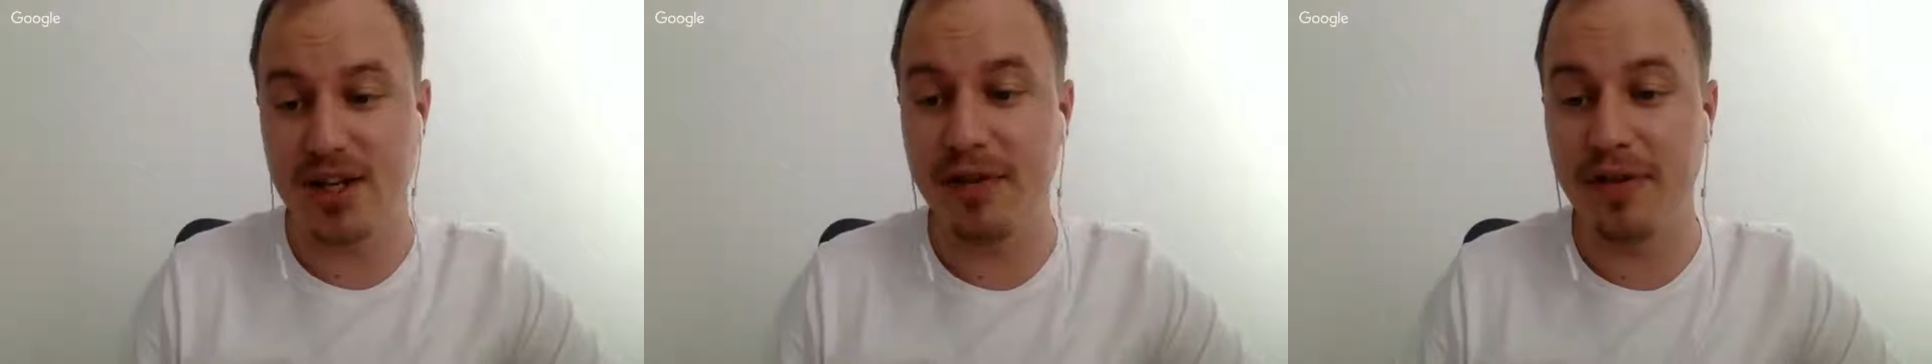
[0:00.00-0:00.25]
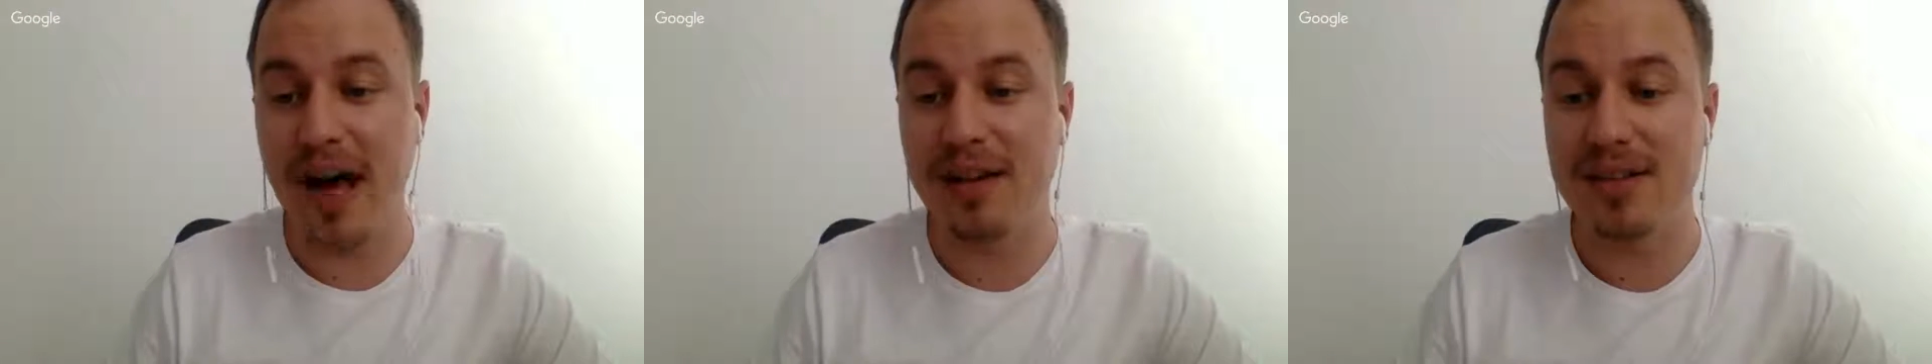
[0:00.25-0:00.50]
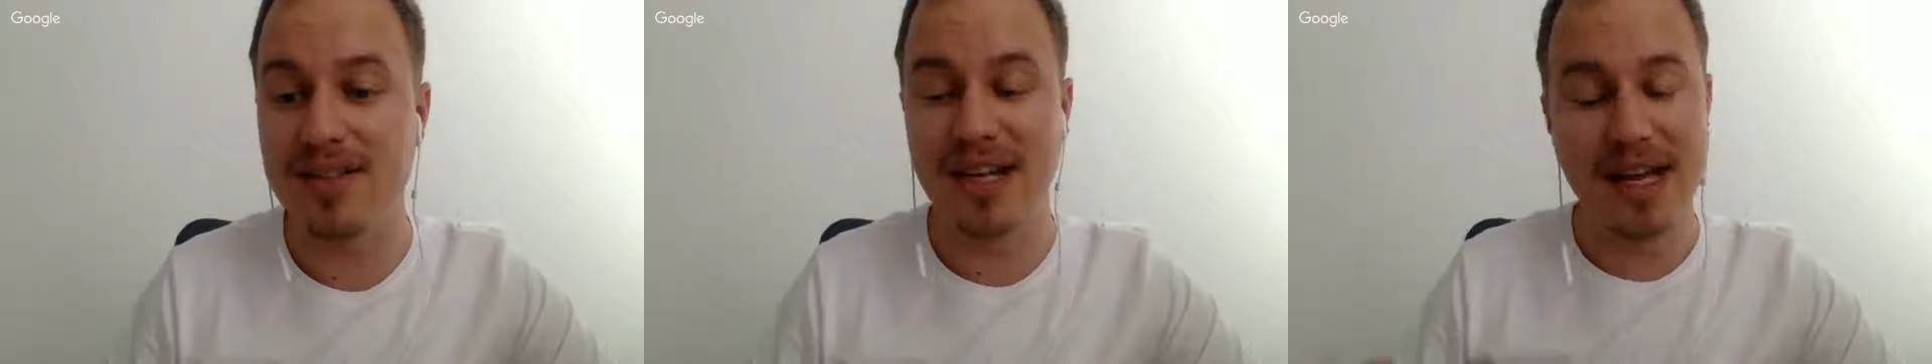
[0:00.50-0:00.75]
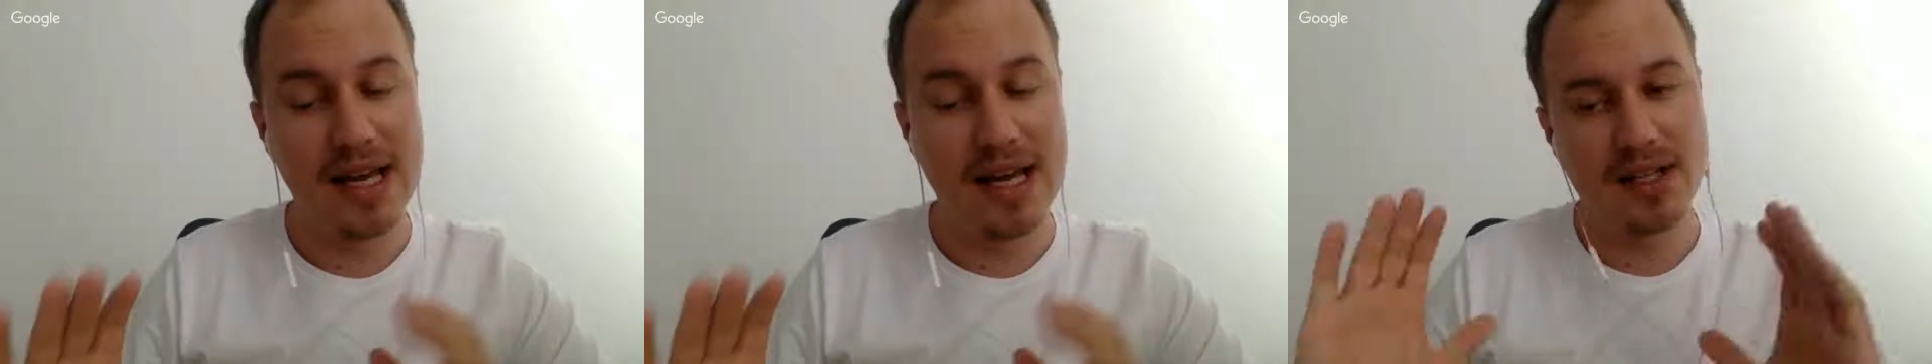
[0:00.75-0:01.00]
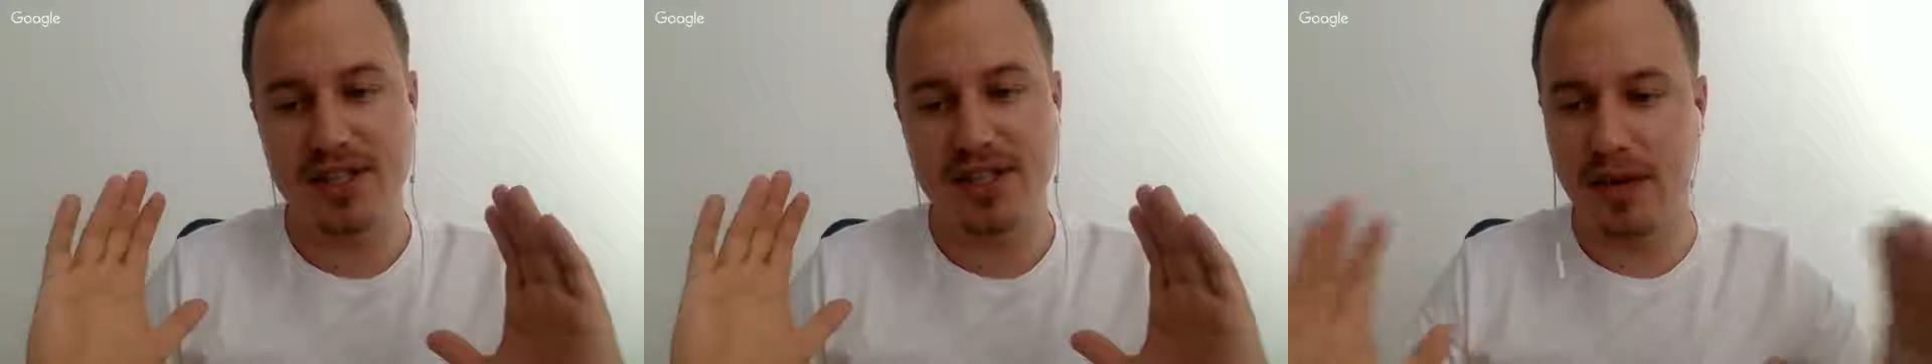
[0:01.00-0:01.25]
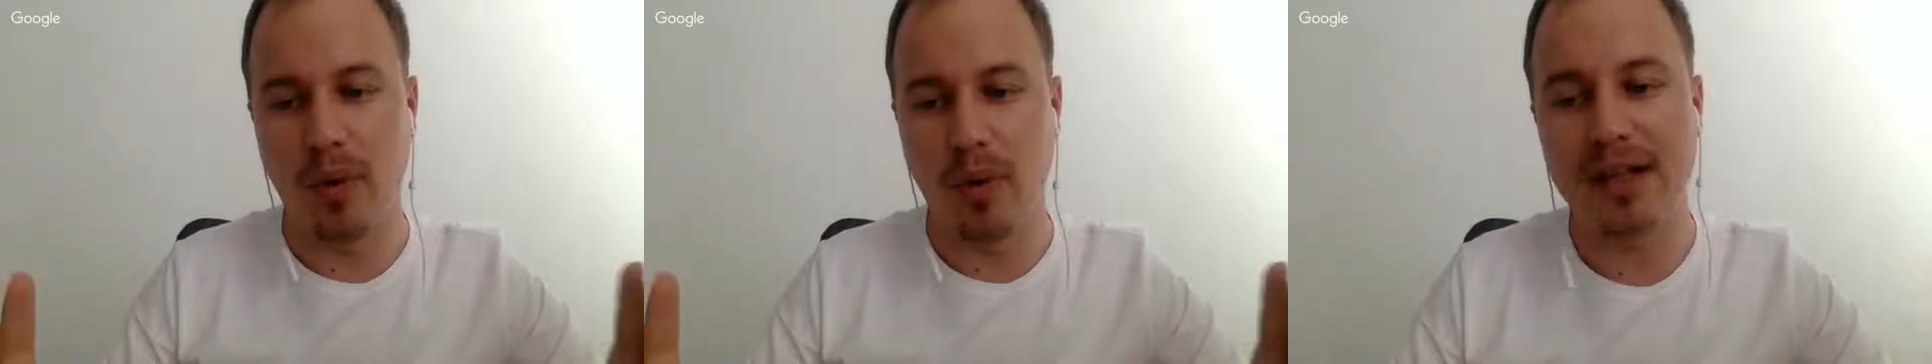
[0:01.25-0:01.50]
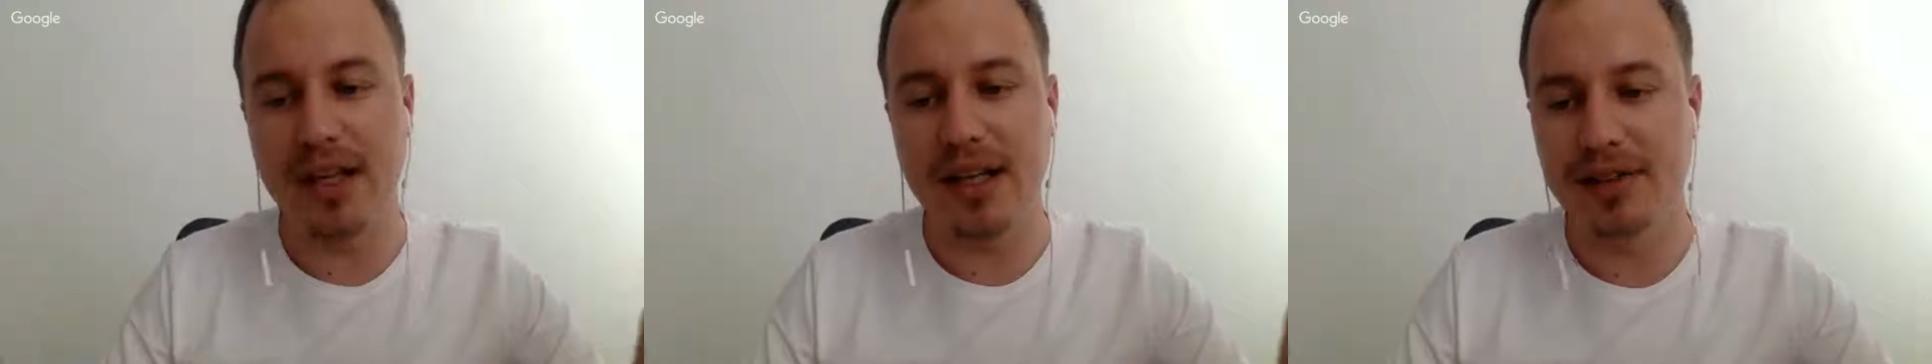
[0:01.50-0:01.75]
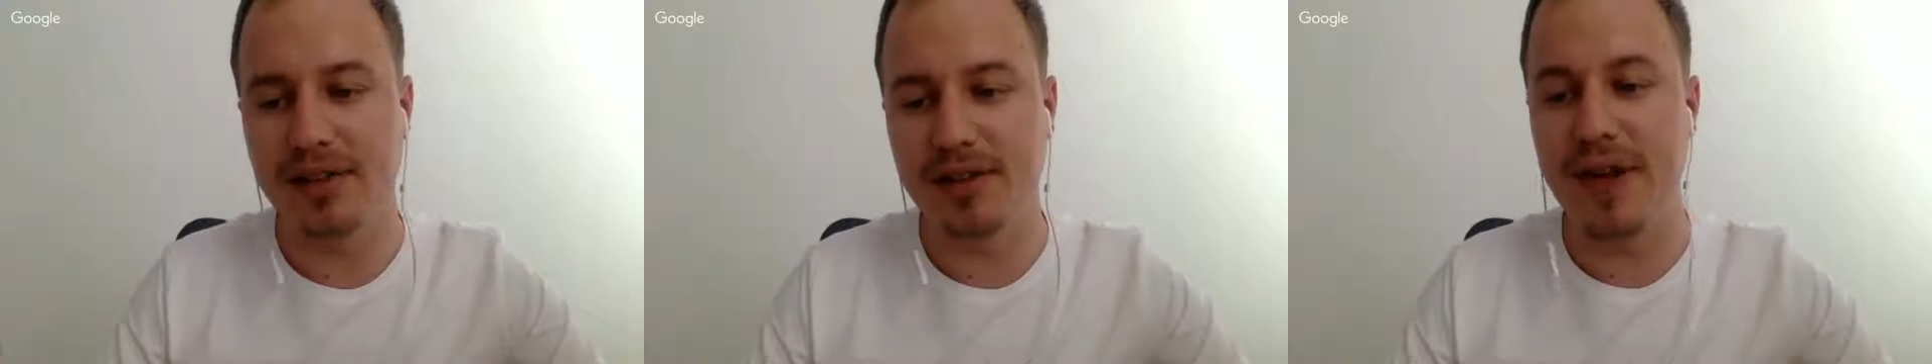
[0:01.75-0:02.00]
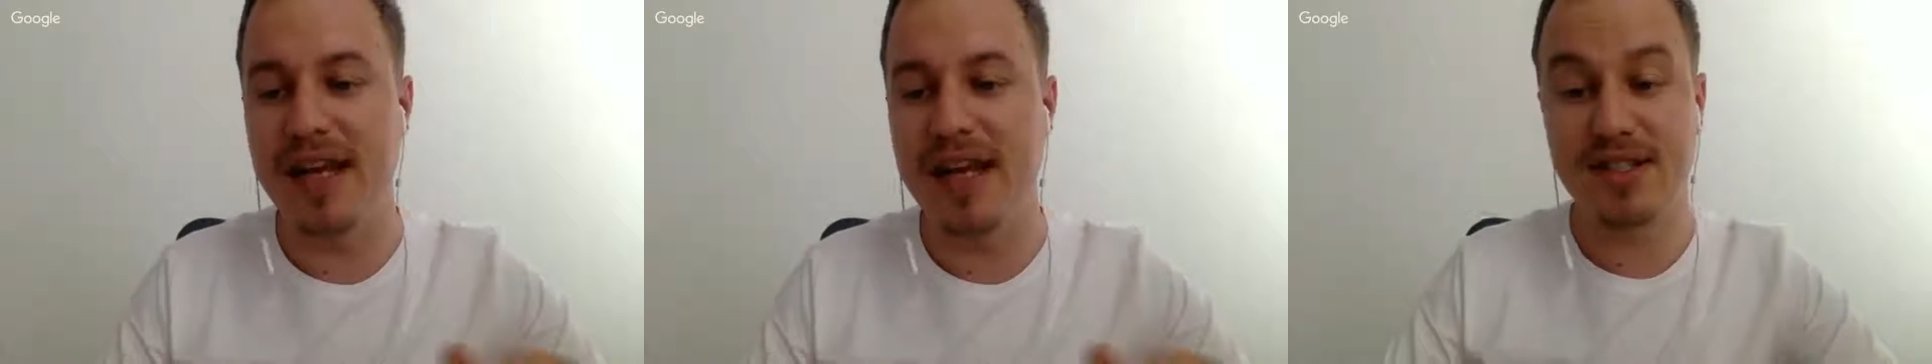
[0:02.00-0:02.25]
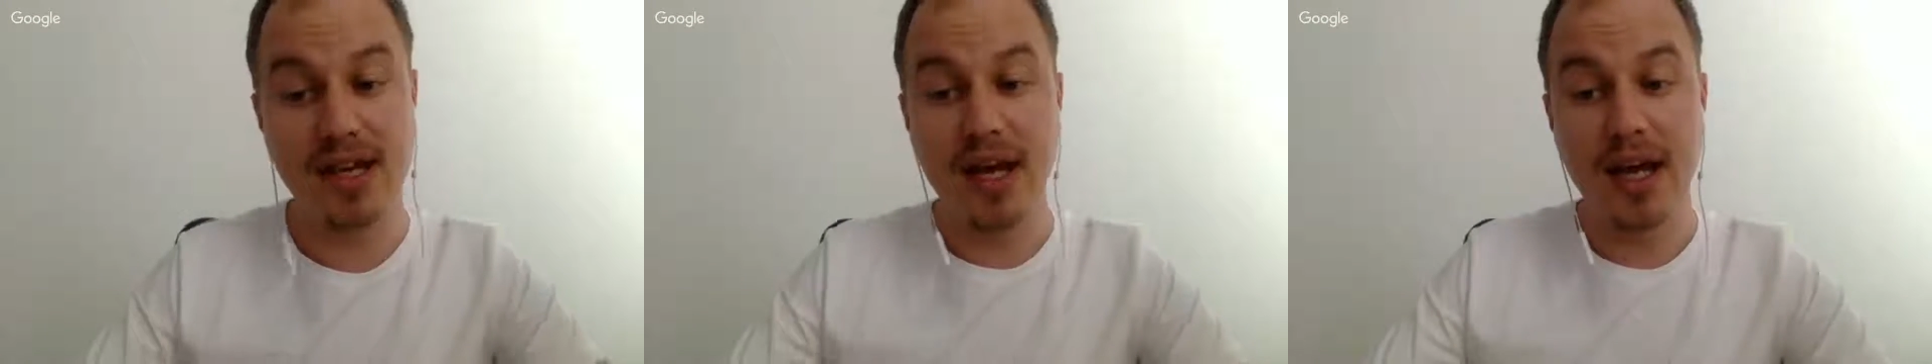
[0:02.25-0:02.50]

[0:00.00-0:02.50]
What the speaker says: files just in one interface.